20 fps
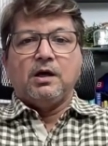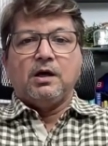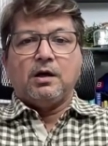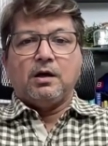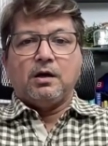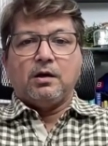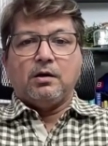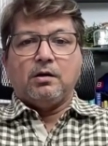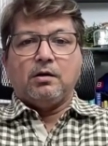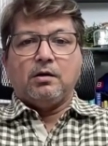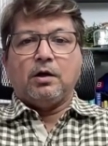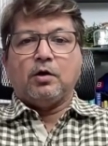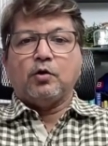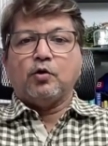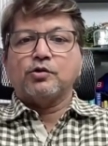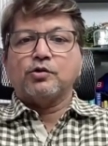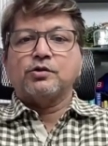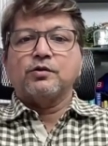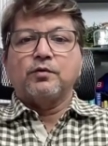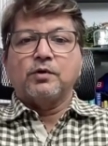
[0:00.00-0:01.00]

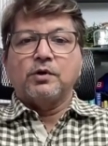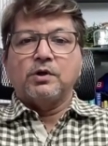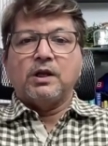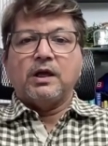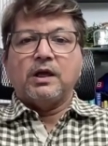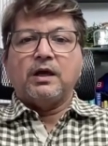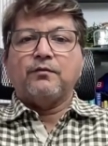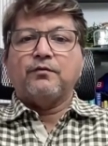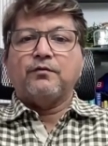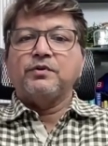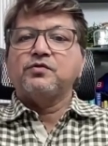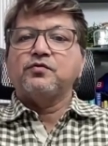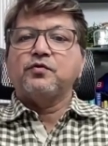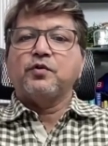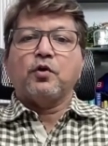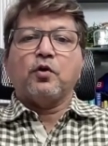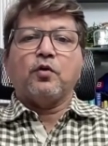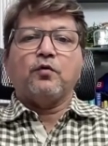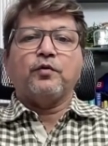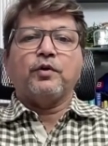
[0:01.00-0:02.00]
across the world, which we
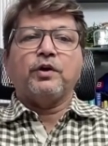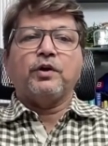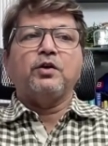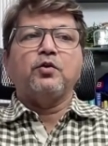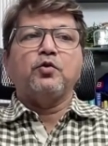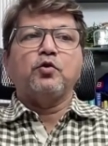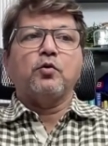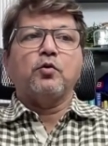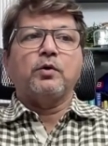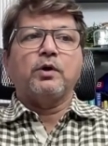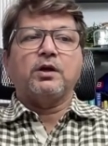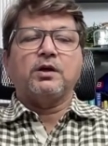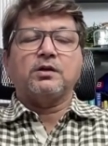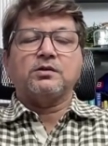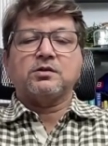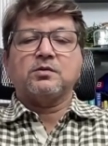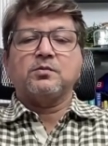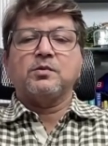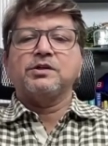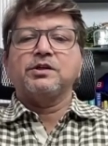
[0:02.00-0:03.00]
are offering to our
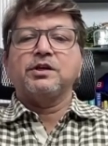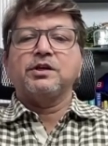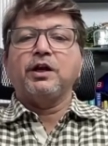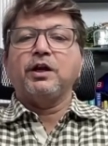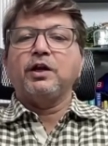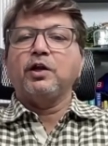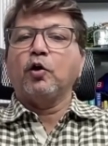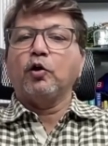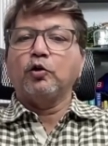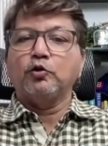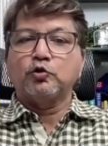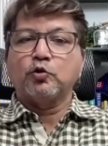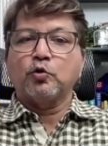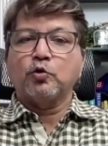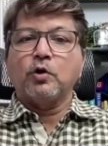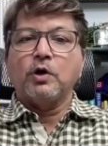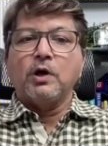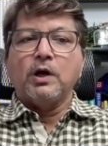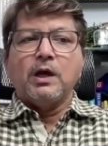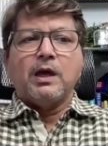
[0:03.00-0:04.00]
customers in India
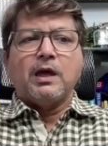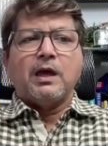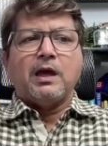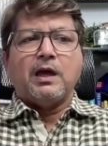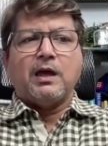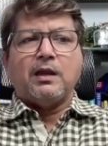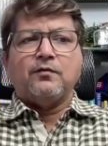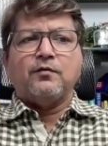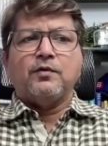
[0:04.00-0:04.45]
also. And